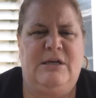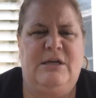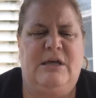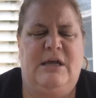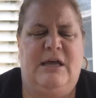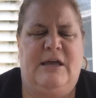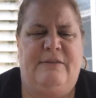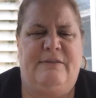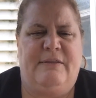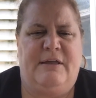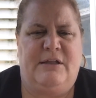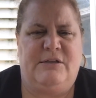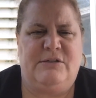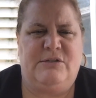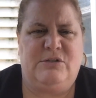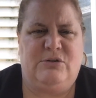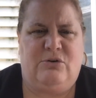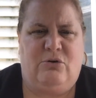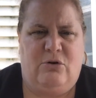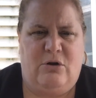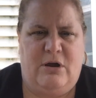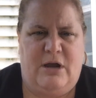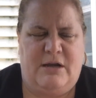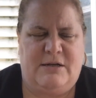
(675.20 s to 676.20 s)
And that's
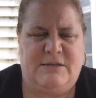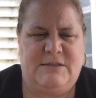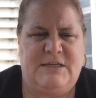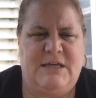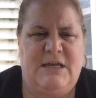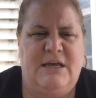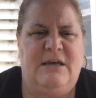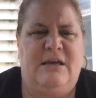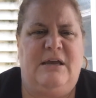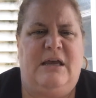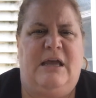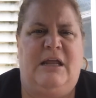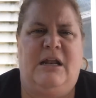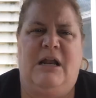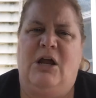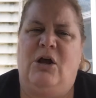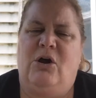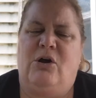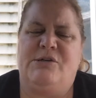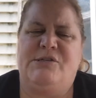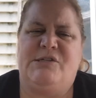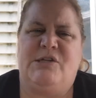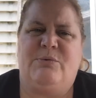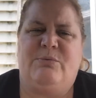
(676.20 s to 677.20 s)
correct. And I
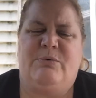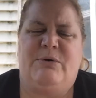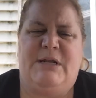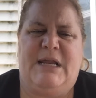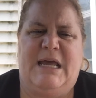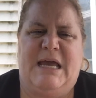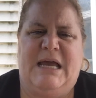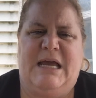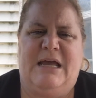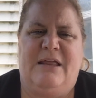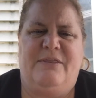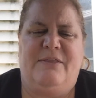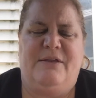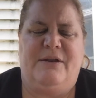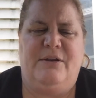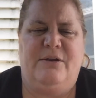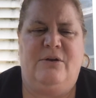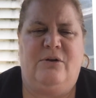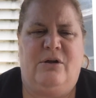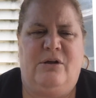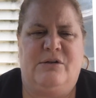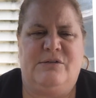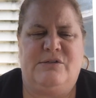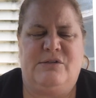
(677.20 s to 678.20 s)
also would add that
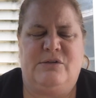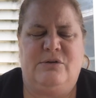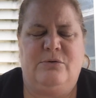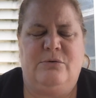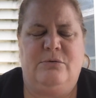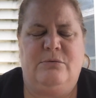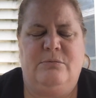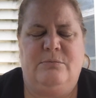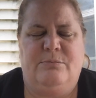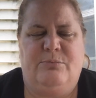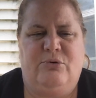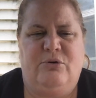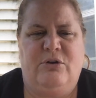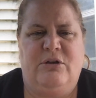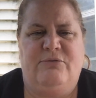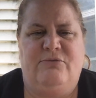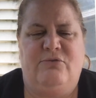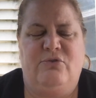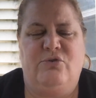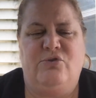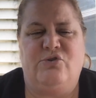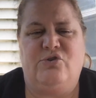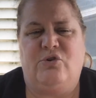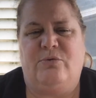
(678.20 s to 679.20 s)
it also
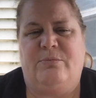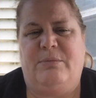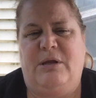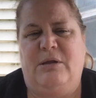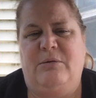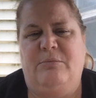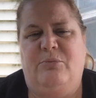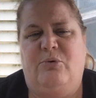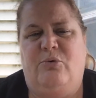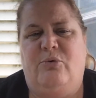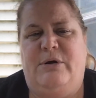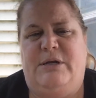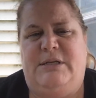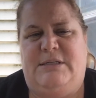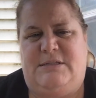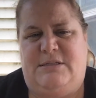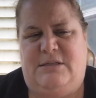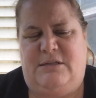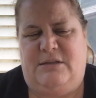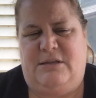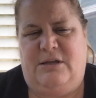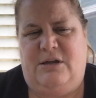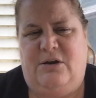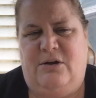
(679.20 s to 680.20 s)
previews your main points
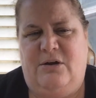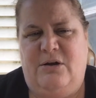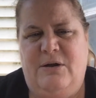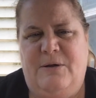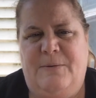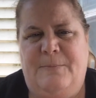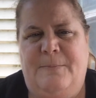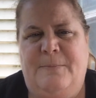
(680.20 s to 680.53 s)
in there.